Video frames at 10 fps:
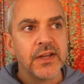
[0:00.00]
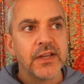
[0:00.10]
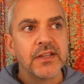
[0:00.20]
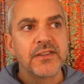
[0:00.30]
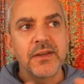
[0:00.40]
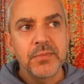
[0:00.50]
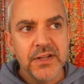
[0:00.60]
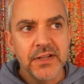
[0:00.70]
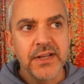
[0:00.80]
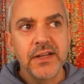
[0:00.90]

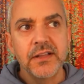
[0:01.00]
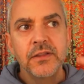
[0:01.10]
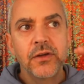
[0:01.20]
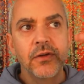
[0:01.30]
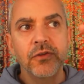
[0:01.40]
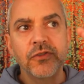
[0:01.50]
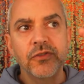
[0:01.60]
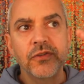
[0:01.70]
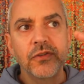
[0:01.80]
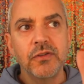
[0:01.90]
typically
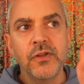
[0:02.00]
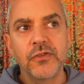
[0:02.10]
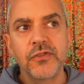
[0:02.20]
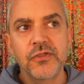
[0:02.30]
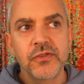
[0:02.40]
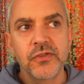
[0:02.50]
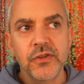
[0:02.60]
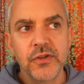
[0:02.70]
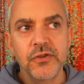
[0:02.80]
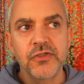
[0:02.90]
those
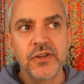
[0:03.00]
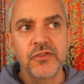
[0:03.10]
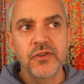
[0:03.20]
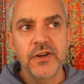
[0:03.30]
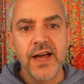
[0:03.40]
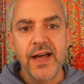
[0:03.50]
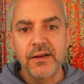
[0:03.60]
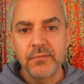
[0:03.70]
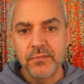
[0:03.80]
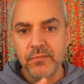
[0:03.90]
solutions are not
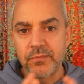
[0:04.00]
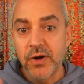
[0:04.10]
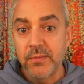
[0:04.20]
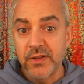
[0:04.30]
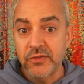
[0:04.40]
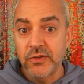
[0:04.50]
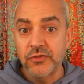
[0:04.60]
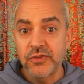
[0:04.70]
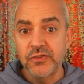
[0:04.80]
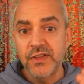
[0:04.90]
permanent
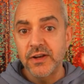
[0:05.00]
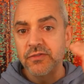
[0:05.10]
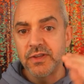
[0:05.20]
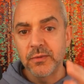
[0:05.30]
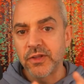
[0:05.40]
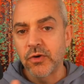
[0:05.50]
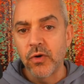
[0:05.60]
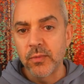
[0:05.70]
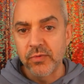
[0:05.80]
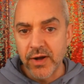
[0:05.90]
solutions. They don't deal with the
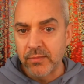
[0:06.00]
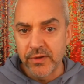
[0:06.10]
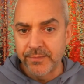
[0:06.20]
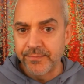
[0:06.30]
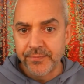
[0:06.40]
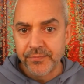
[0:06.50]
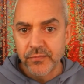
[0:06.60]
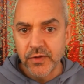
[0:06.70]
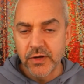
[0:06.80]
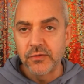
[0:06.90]
core problem,
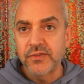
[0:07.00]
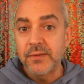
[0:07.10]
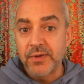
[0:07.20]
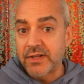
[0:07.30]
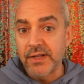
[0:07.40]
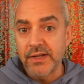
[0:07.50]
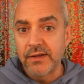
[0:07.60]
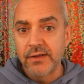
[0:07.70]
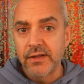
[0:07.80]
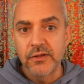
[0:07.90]
you know, typically.
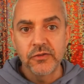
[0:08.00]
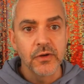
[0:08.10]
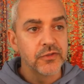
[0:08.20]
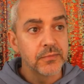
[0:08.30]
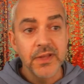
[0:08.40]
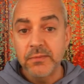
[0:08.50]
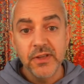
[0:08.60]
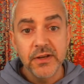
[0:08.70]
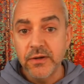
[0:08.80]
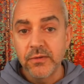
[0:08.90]
And so sometimes
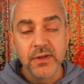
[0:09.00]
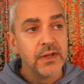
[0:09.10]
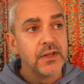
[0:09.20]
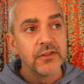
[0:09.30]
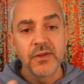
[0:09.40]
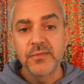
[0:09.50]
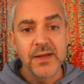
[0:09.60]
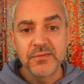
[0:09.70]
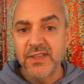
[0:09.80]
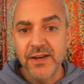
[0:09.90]
they do,
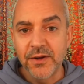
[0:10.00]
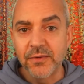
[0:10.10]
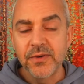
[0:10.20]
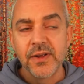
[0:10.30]
sometimes they don't.